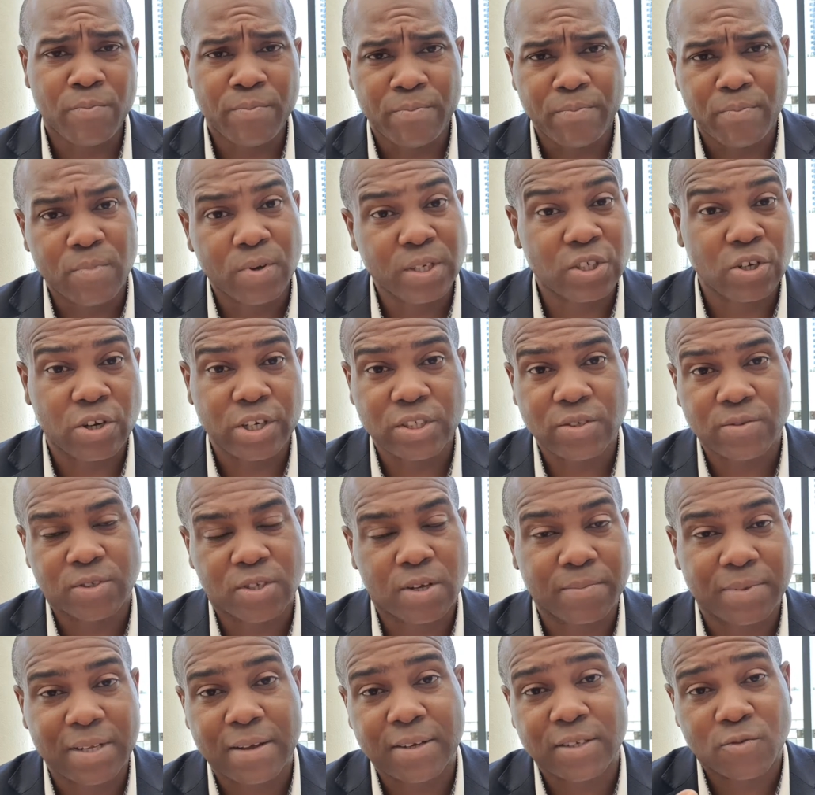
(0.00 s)
Majority
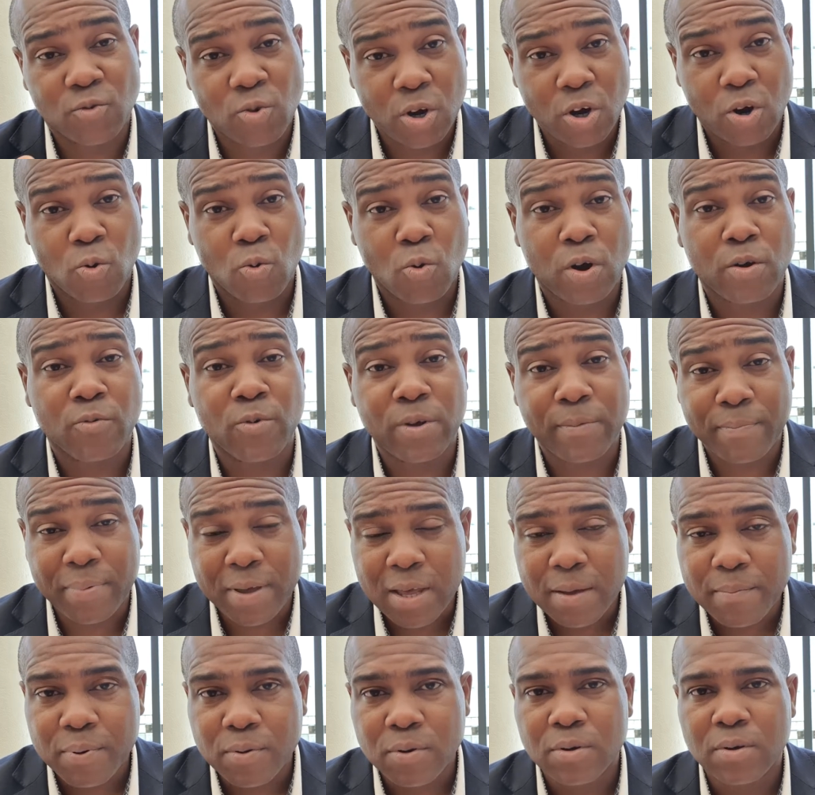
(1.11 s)
sometimes one-on-one with
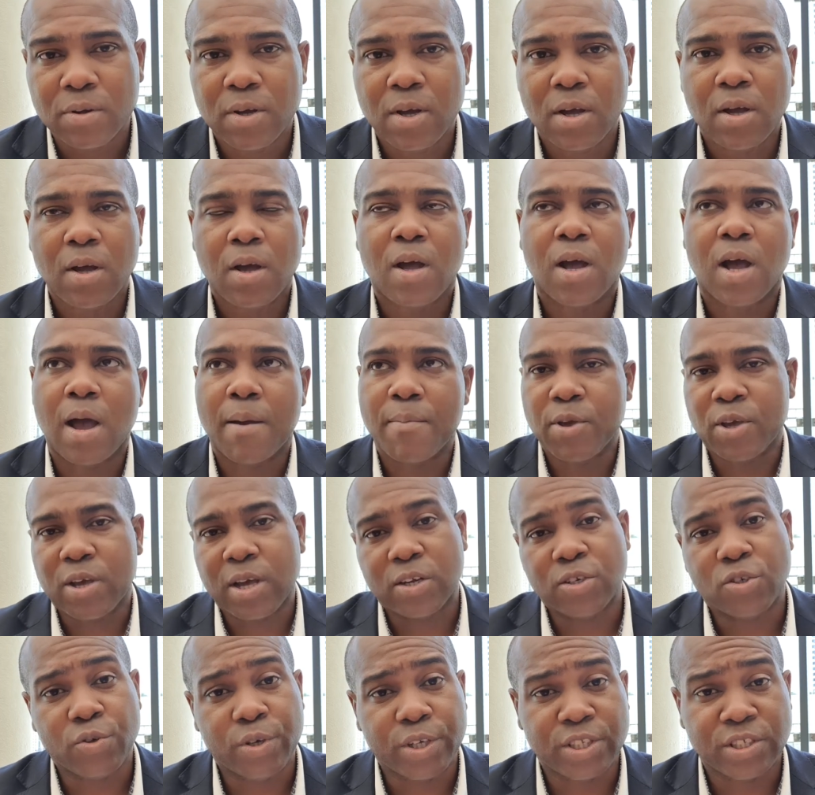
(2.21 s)
people, and you
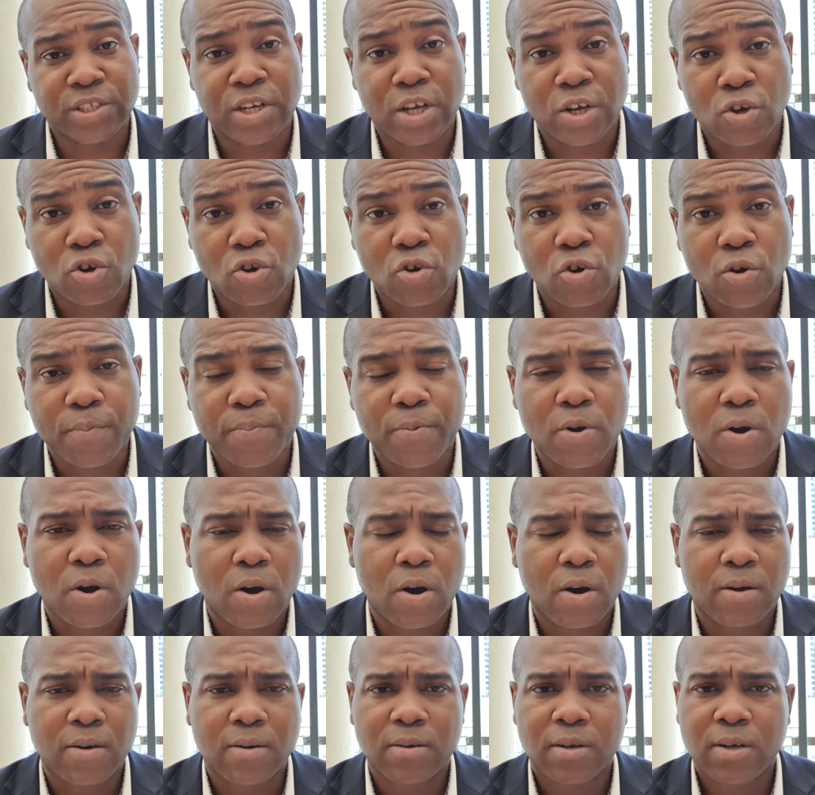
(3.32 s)
can do it in a group
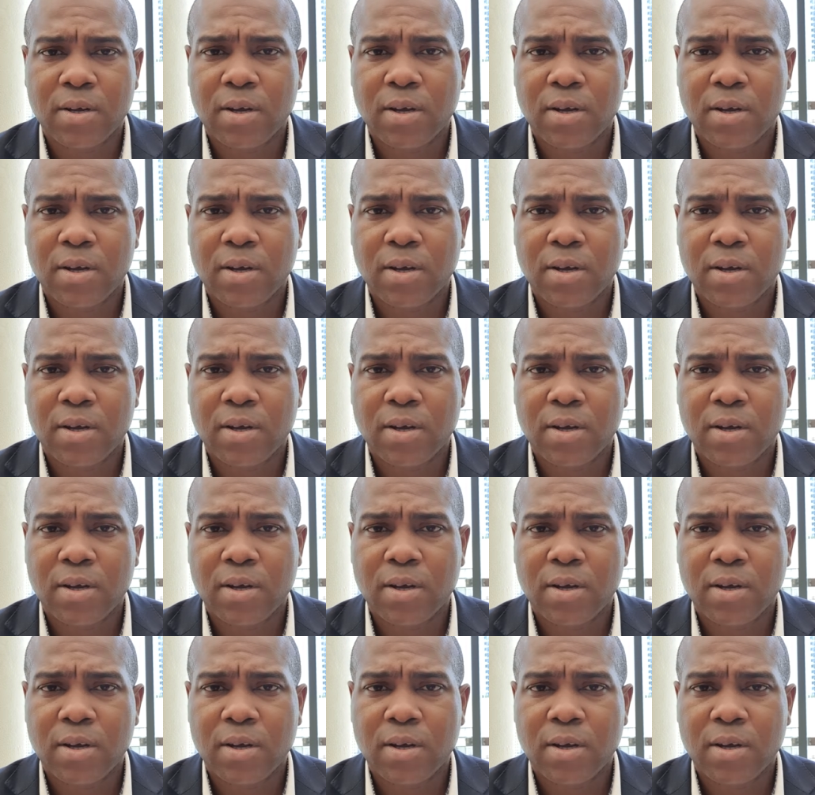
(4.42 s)
call.